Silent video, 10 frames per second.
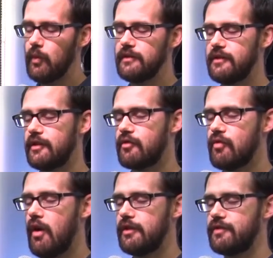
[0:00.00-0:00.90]
went to the
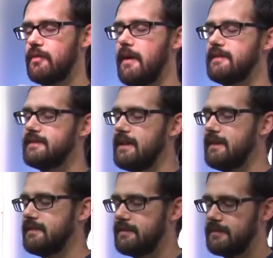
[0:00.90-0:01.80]
cross for my
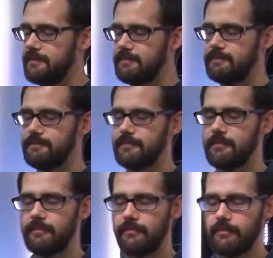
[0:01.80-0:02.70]
sins.
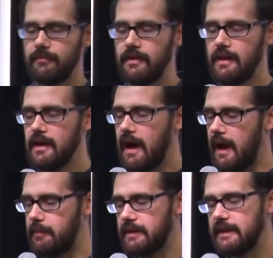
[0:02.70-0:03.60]

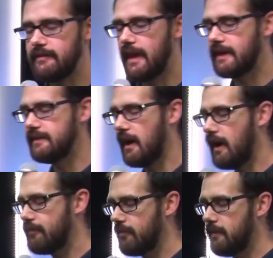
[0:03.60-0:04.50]
I believe that he
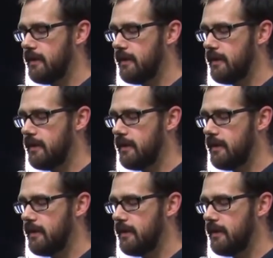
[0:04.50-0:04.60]
died for